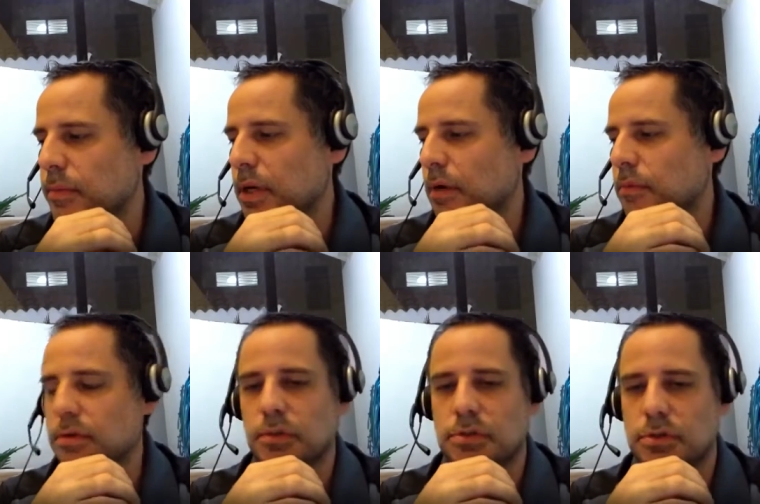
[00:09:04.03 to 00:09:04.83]

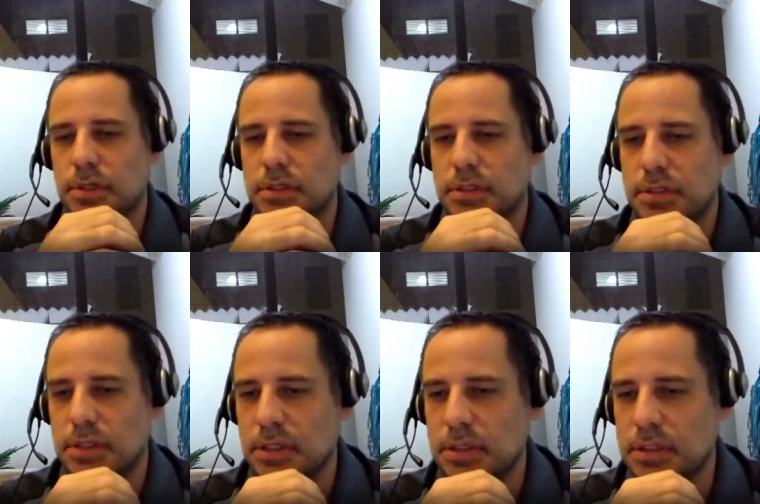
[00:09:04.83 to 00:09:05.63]
multiple choice.
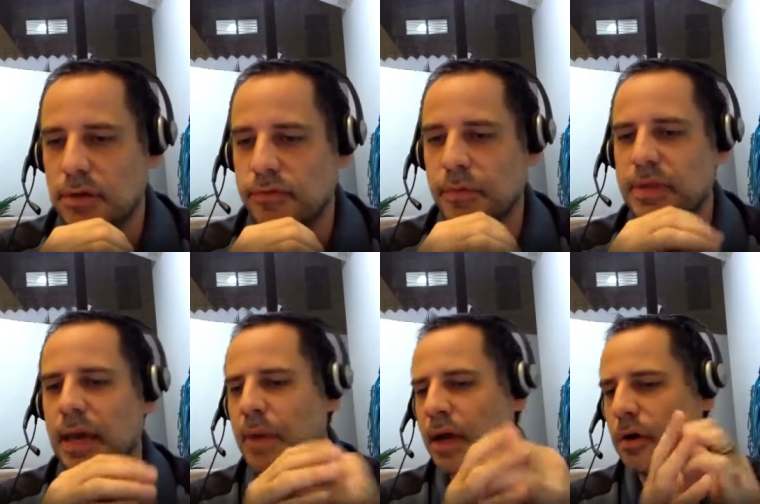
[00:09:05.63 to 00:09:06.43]
And so from the
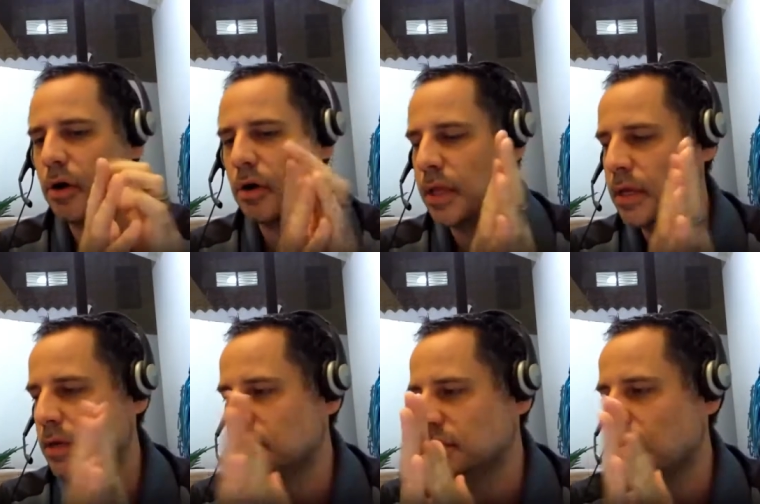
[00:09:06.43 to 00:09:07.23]
time I heard that it
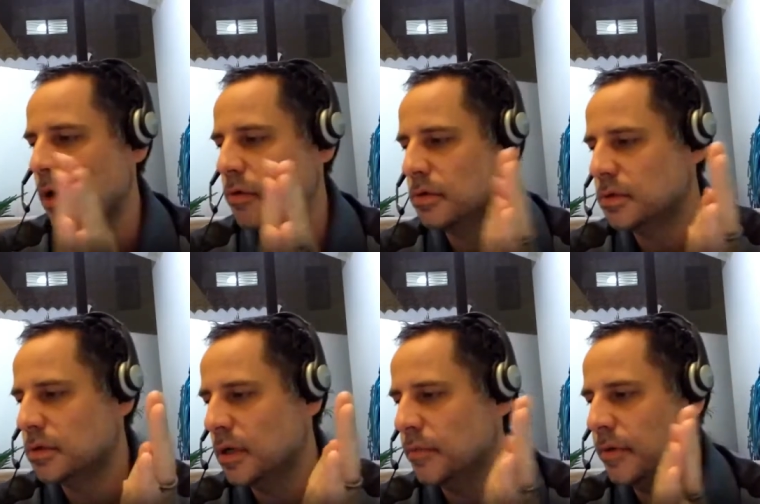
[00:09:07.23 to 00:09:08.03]
was all
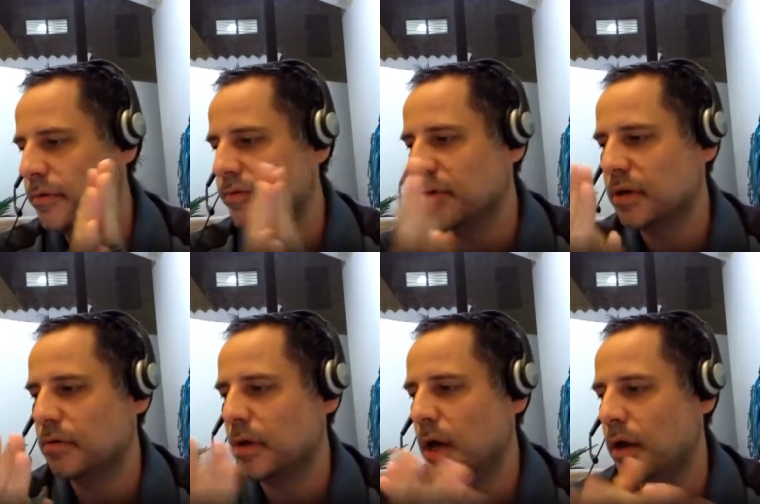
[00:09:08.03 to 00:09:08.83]
going to be free,
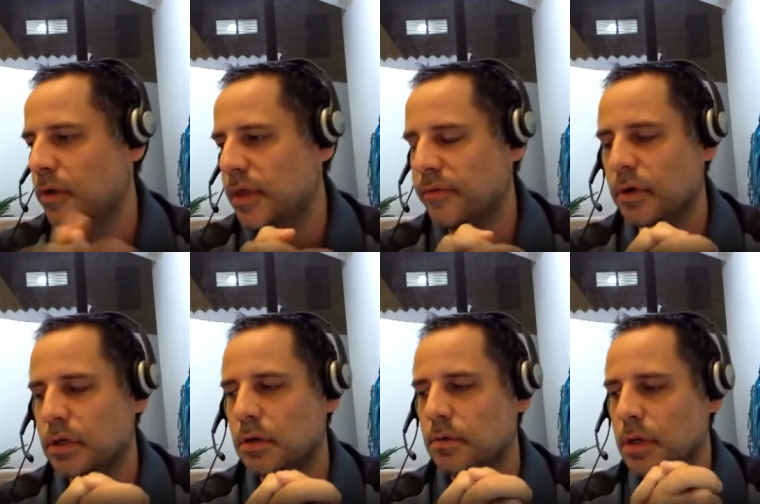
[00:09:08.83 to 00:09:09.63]
the
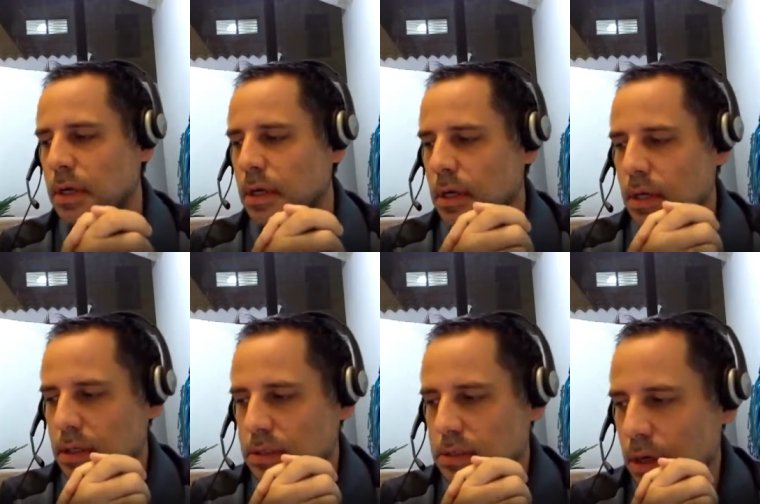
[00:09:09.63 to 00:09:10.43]
FRQ.
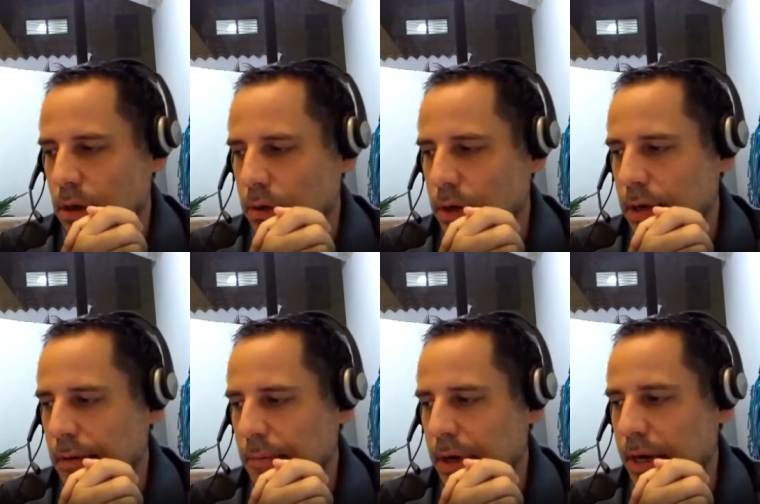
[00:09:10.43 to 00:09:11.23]
So
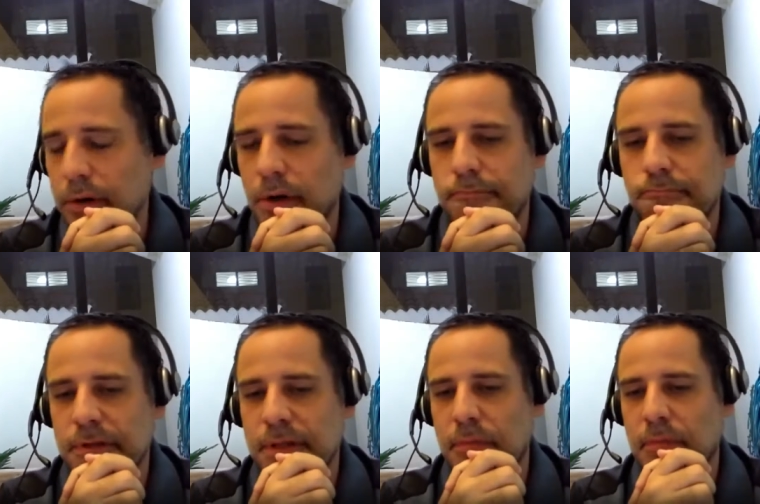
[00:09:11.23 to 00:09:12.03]
I don't know when
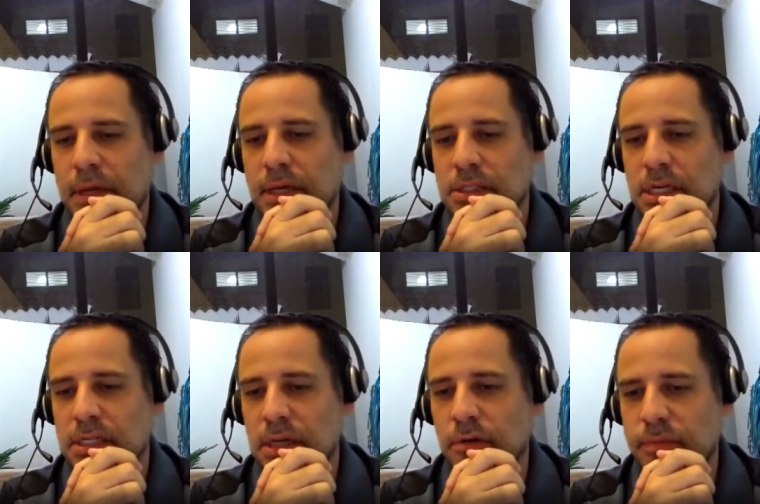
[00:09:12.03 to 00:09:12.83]
they made that change.
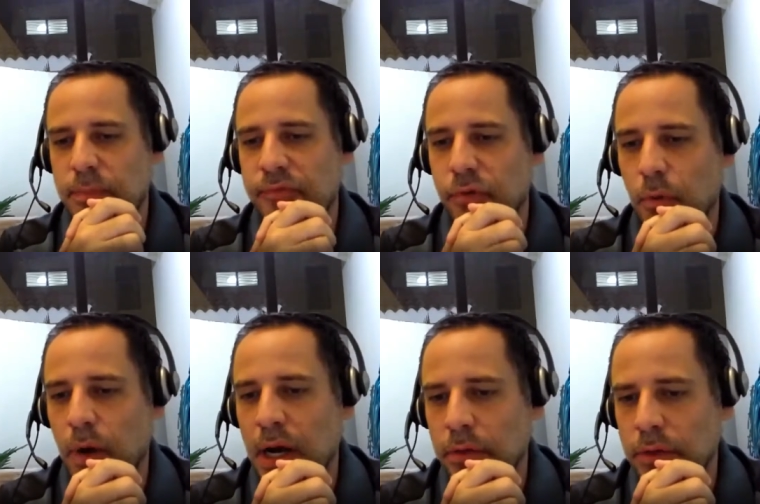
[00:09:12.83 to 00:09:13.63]
I know it's been for a
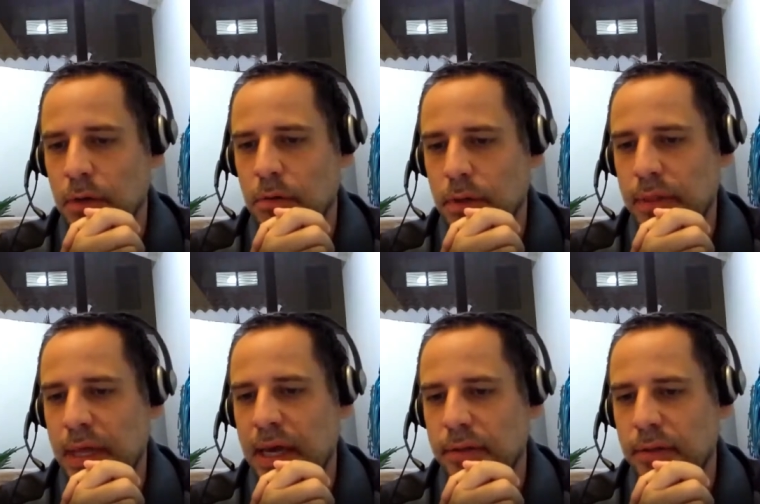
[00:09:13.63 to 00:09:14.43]
while though
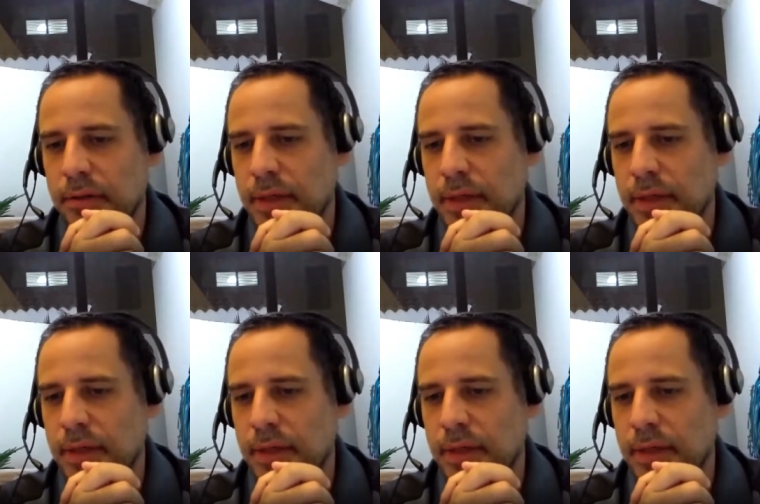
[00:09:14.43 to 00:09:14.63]
that they've